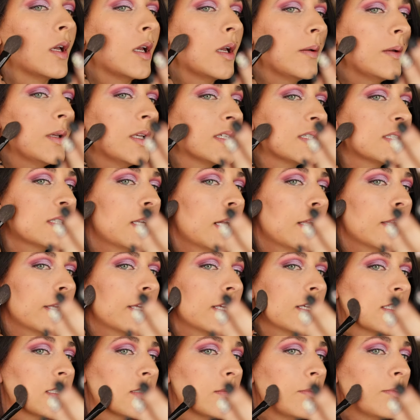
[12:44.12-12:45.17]
I mean, it's not like
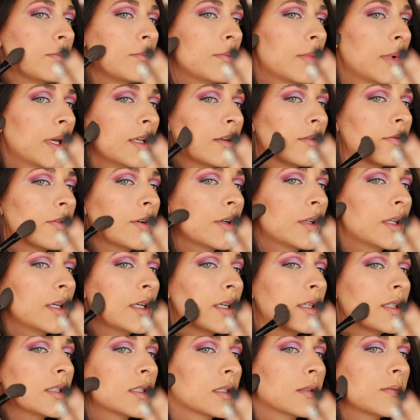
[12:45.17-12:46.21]
it's meant for
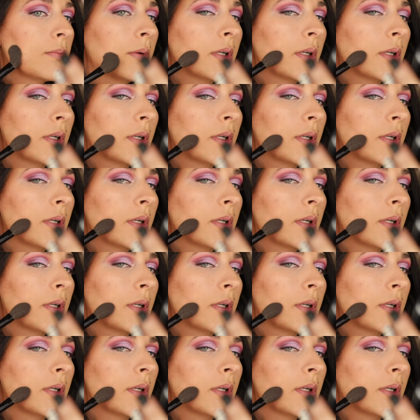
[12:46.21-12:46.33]
this,